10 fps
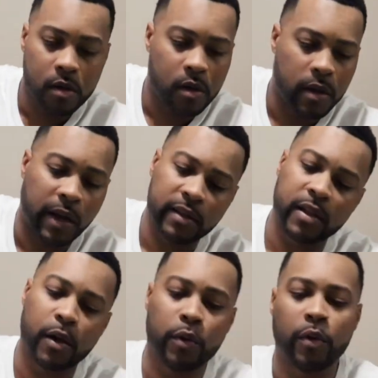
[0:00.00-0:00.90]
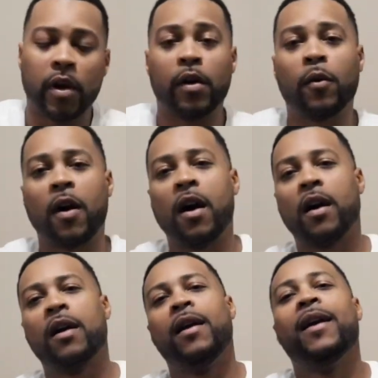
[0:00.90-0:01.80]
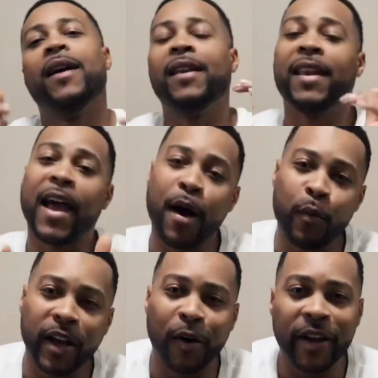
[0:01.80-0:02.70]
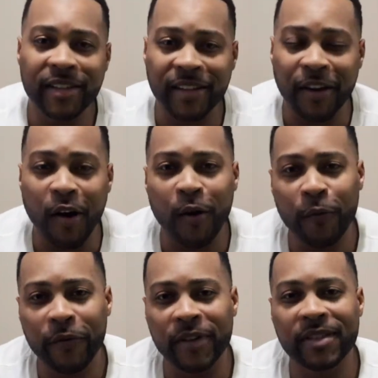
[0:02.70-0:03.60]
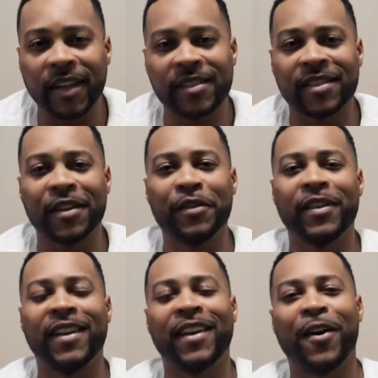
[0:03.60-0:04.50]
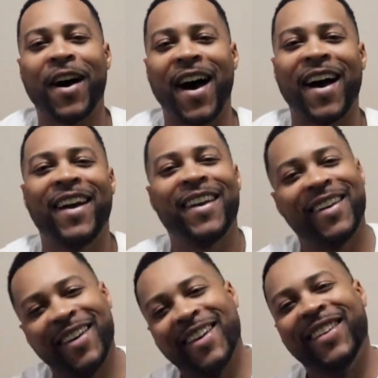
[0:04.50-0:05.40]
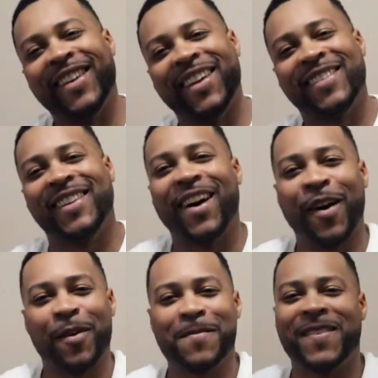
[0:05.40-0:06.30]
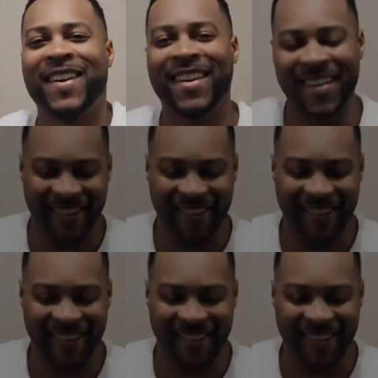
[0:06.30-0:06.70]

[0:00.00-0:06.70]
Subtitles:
Like I said, we're ready to rock. Now we're gonna get to the on foot section of the video. All right, let's go, man.